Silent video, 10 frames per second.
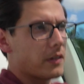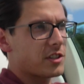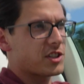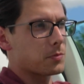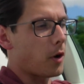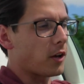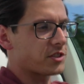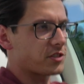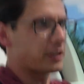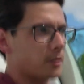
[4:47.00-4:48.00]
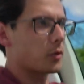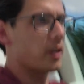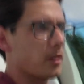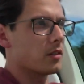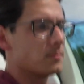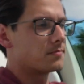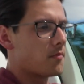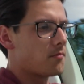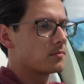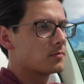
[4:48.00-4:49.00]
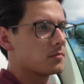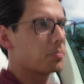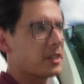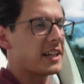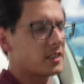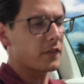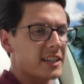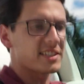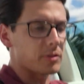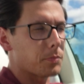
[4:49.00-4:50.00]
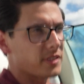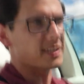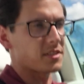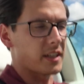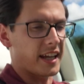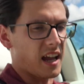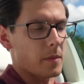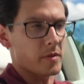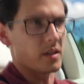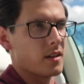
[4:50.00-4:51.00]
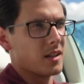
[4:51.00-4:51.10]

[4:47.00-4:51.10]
Very small steering wheel, but it's a very simplistic cabin.